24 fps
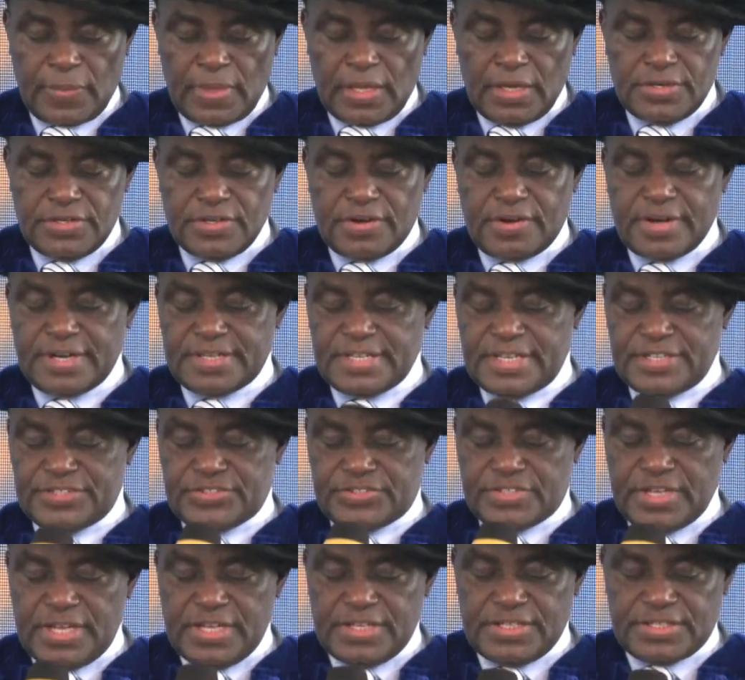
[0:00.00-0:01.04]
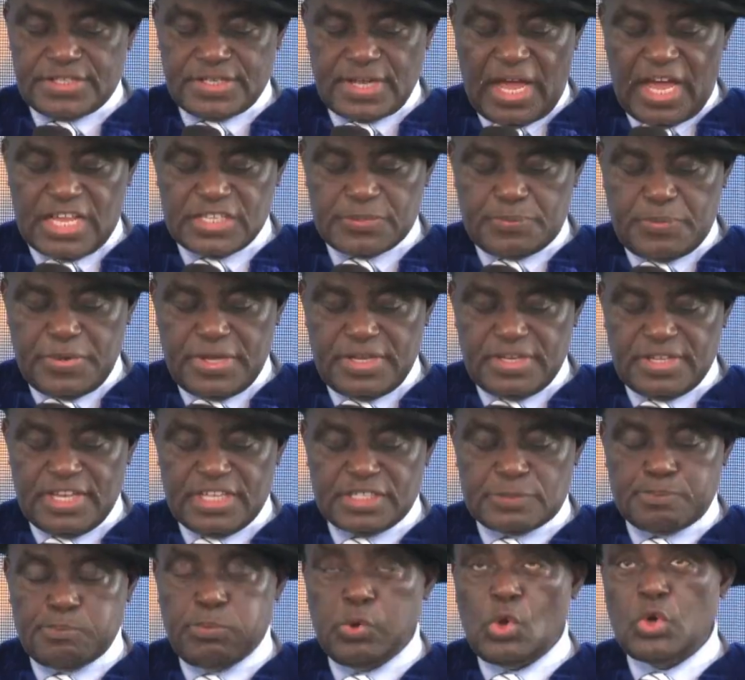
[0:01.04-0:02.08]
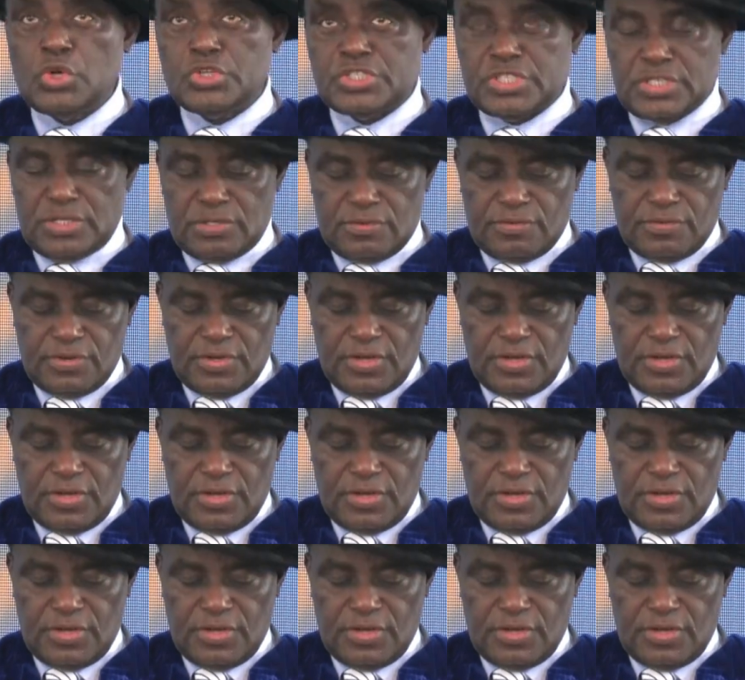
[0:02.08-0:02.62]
the greatest change has been the explosion